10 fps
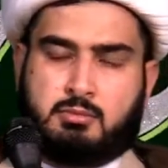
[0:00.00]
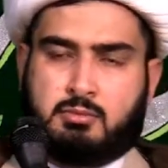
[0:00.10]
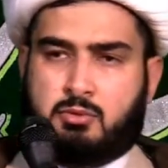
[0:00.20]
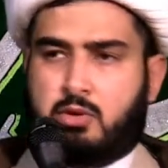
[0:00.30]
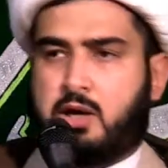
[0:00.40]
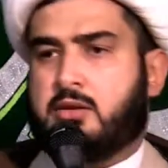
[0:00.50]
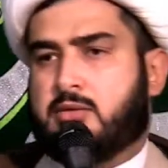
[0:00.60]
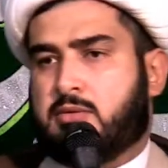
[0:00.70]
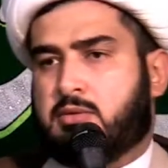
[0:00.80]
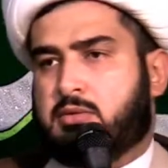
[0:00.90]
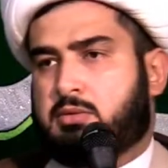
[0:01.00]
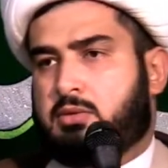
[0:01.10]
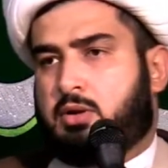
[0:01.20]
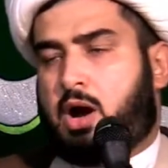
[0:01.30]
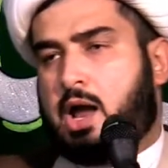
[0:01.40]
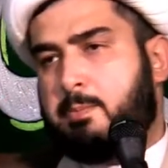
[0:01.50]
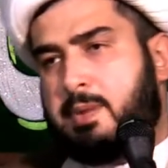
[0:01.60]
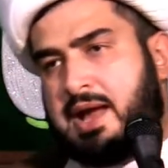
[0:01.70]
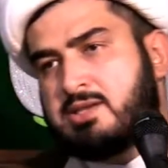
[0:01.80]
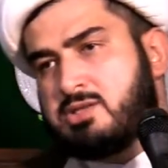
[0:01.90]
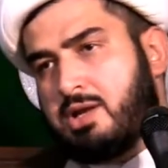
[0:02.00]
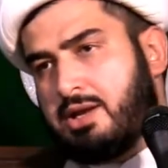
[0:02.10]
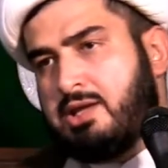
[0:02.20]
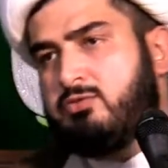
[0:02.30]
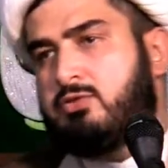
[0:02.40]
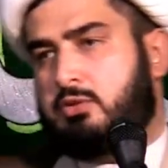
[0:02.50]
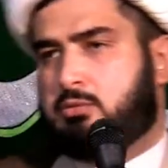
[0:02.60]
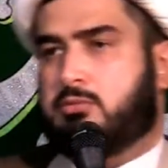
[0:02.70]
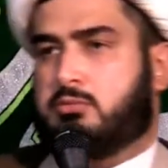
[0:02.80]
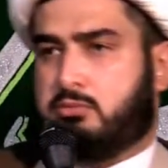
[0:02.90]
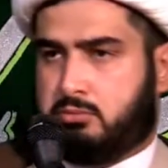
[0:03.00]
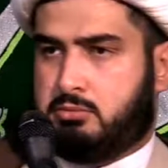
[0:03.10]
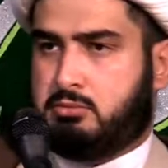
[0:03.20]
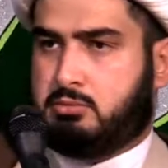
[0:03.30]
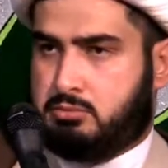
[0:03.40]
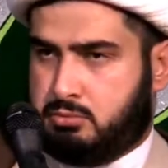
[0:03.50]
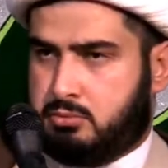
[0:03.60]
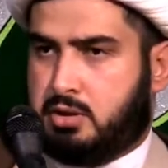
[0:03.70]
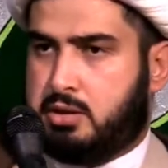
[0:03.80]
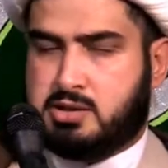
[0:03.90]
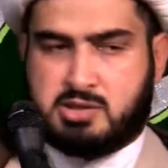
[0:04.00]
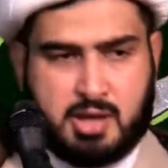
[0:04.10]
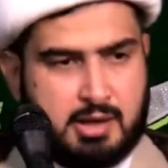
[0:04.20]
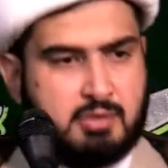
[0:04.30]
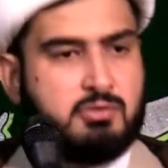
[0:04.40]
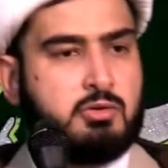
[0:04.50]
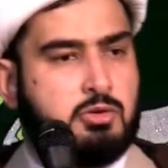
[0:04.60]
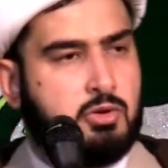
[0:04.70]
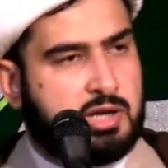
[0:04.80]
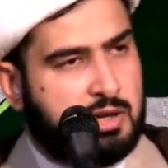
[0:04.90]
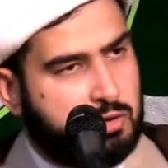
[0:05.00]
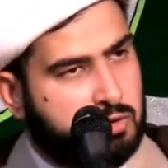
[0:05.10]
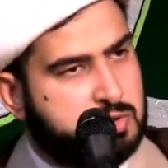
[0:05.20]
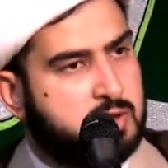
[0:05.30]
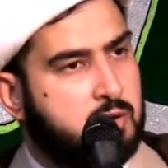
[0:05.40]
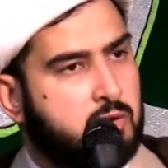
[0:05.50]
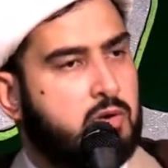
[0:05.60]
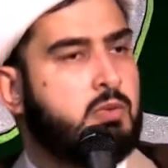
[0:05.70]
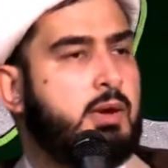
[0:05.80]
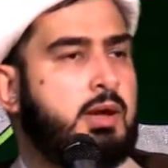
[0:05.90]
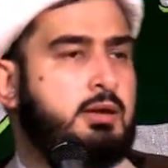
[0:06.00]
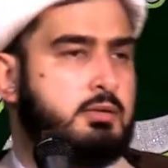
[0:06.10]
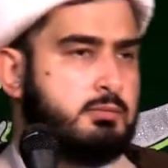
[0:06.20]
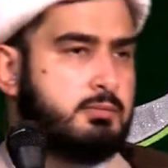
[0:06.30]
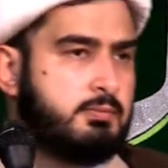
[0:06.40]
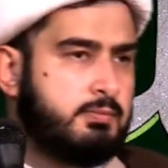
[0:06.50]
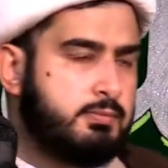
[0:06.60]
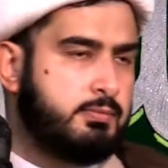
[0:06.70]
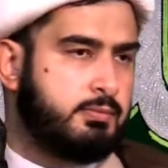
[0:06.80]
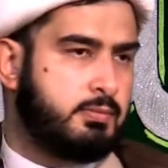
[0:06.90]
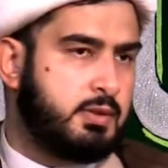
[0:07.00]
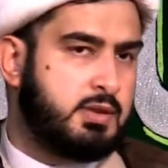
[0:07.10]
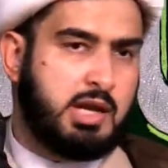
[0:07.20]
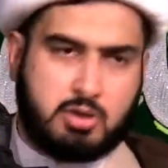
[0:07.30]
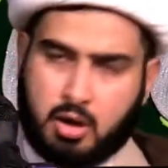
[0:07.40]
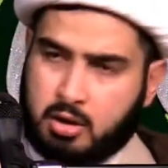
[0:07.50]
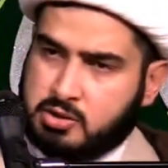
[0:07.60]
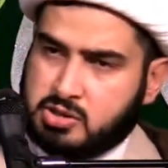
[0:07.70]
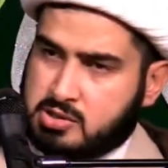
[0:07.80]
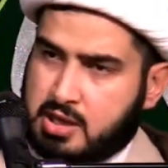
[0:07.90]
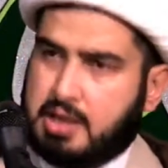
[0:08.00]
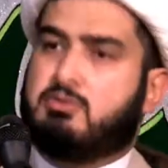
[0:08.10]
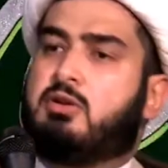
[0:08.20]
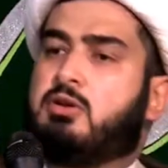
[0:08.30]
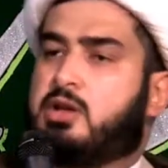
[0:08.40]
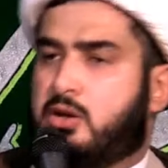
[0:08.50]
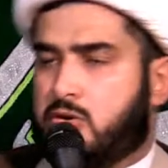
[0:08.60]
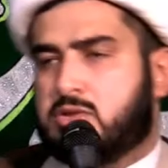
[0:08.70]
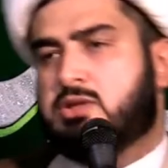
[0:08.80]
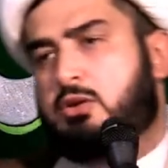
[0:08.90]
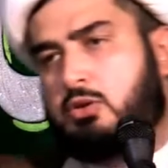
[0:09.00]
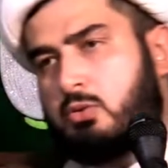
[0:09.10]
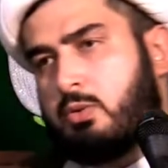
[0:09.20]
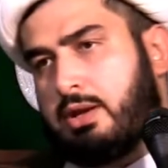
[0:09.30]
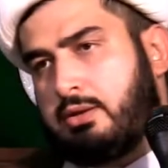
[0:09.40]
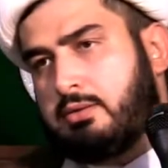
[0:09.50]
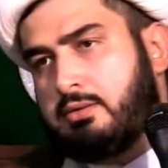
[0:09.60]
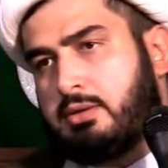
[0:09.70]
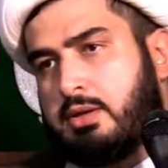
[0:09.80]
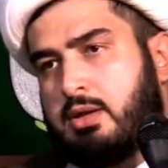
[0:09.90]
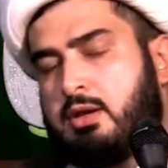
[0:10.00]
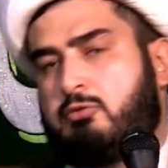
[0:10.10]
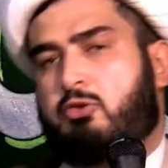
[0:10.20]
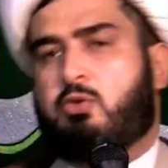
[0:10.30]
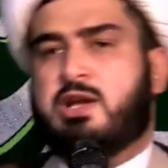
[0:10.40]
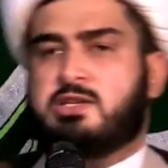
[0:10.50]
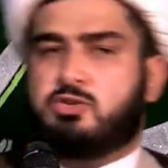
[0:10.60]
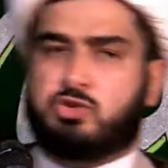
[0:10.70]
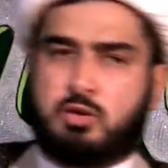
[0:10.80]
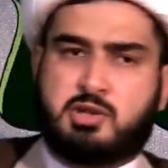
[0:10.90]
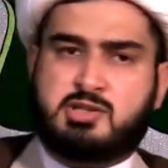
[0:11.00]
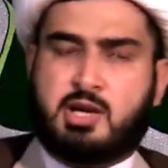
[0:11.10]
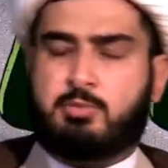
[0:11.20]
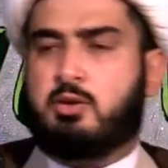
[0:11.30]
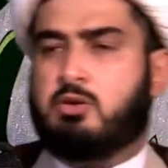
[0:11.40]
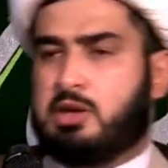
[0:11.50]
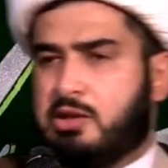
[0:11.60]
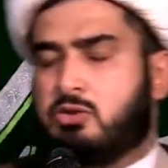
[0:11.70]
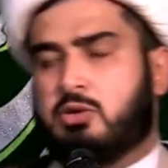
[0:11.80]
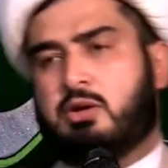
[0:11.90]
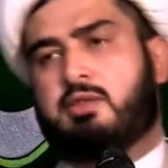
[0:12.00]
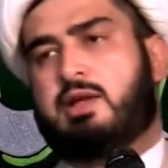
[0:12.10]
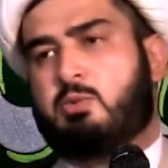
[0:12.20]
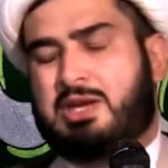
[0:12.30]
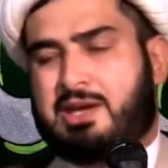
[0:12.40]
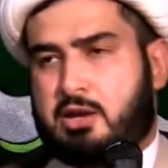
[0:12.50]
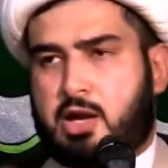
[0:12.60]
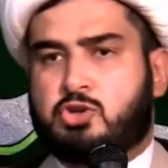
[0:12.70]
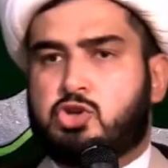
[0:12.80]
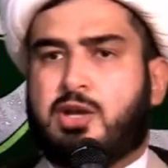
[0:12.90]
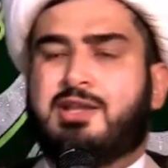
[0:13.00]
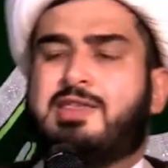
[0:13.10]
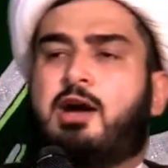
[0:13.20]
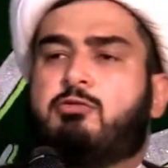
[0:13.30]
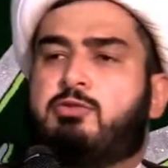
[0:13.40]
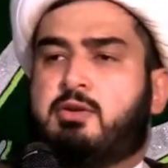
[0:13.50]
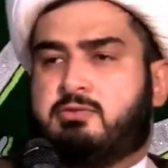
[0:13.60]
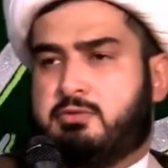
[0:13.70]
Right? iPad is not evil. Right? It's not evil. You can use it in a good way. Technology is not evil. You can use it in a good way. For raising children, something you need to learn that. We cannot shut it down forever.